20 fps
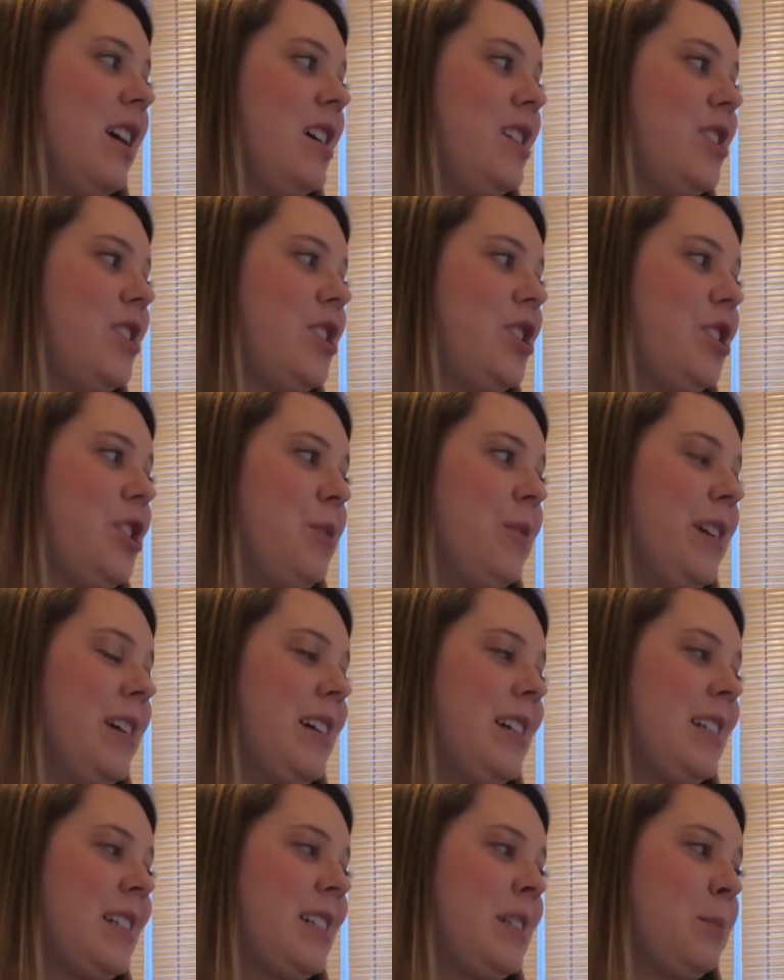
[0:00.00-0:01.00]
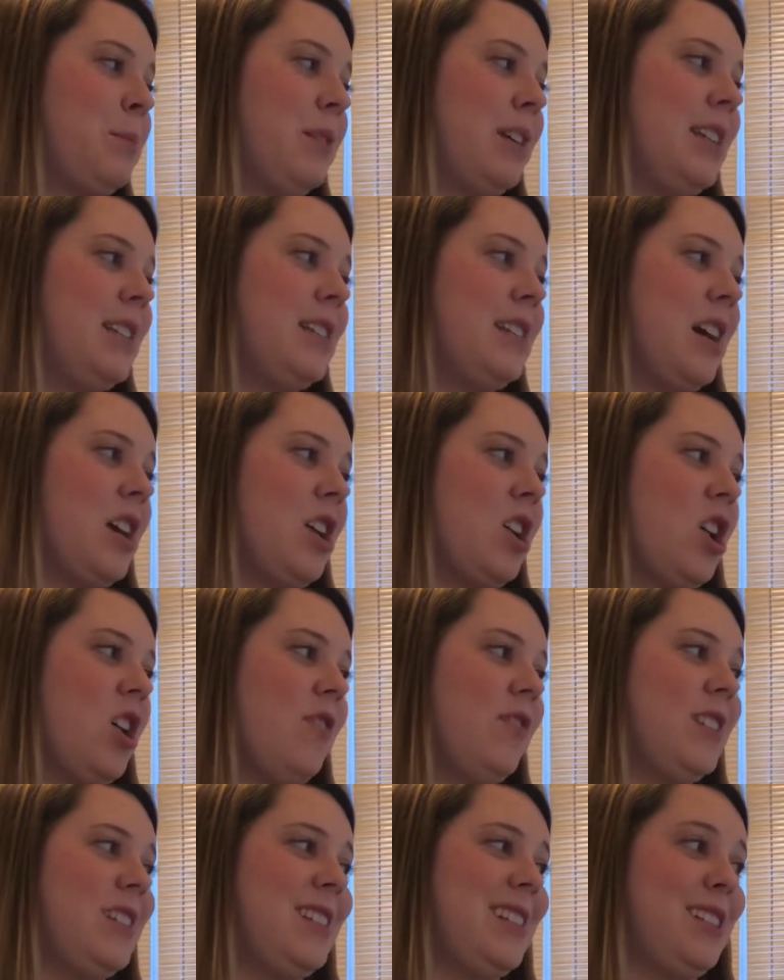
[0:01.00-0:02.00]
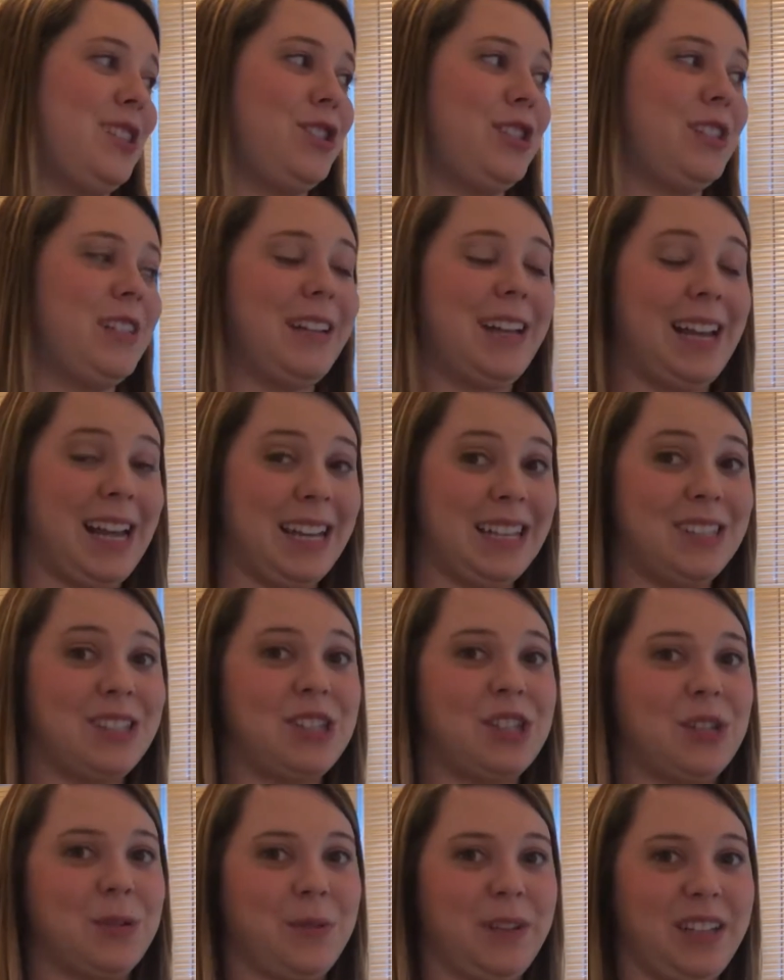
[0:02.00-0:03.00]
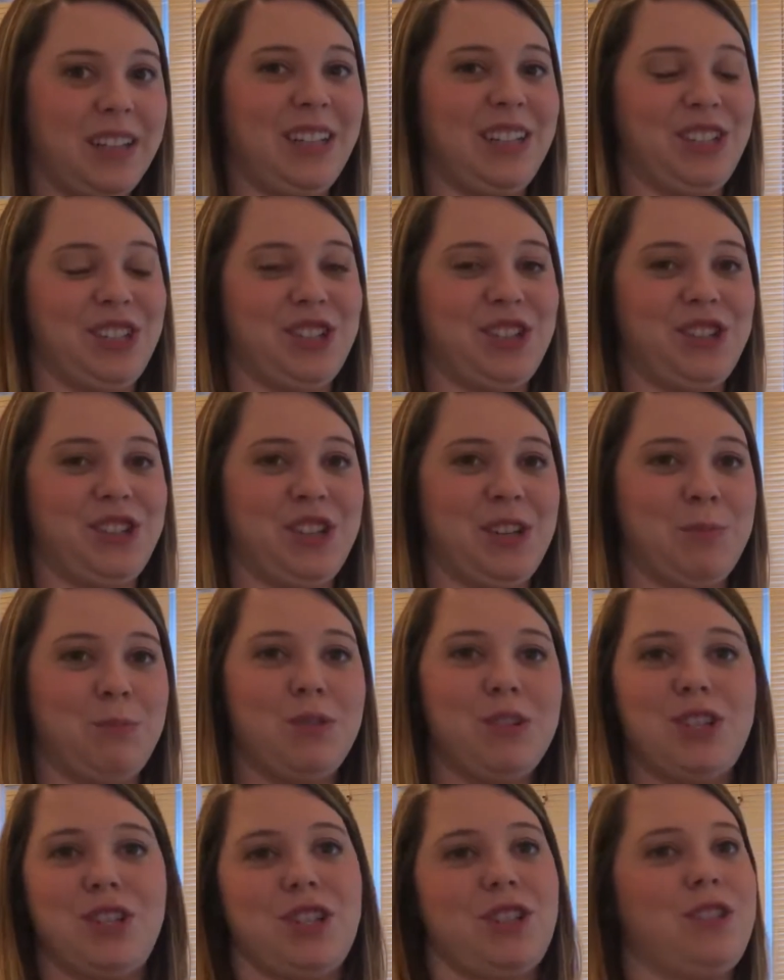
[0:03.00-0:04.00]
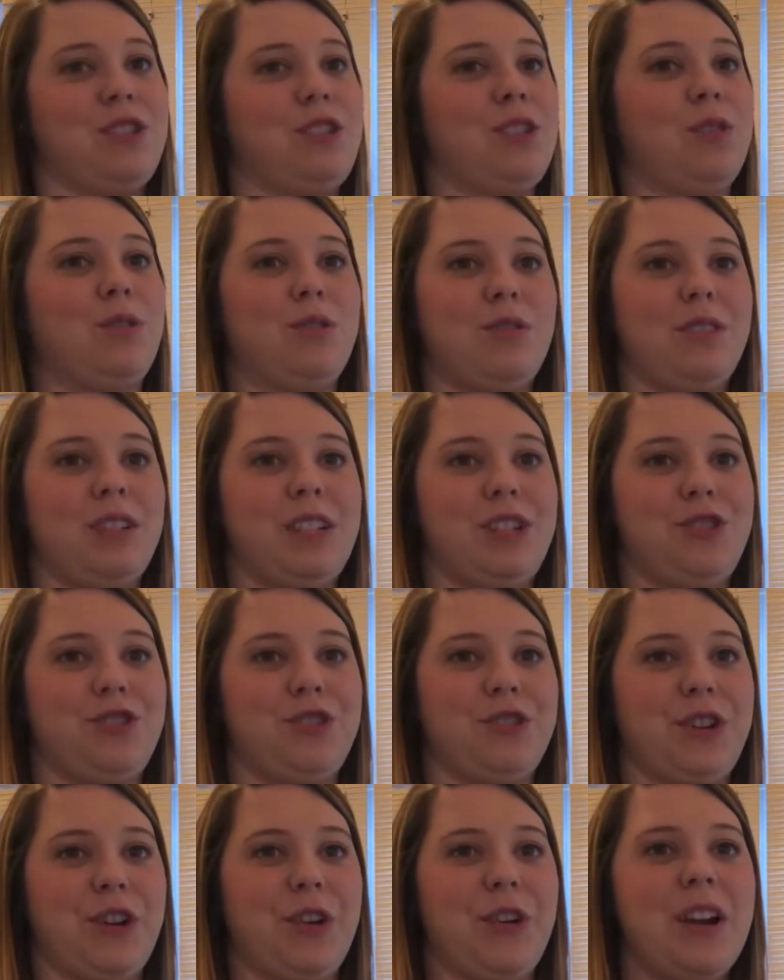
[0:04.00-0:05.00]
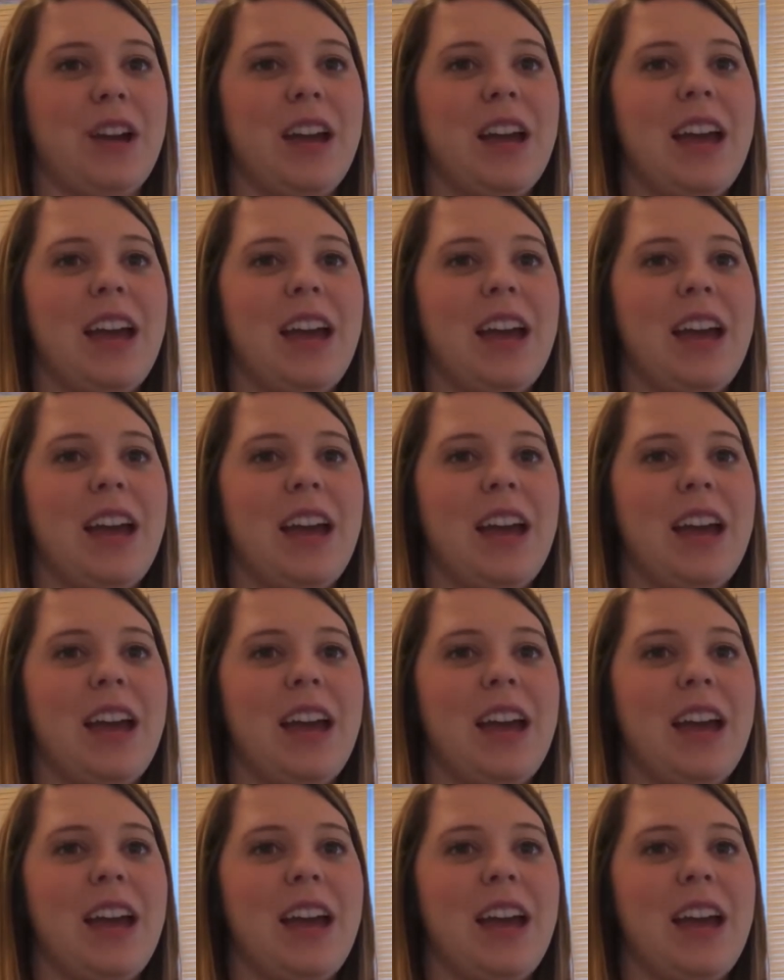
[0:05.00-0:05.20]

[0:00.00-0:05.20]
Stewart explains that conversation is the relationship, which is totally true.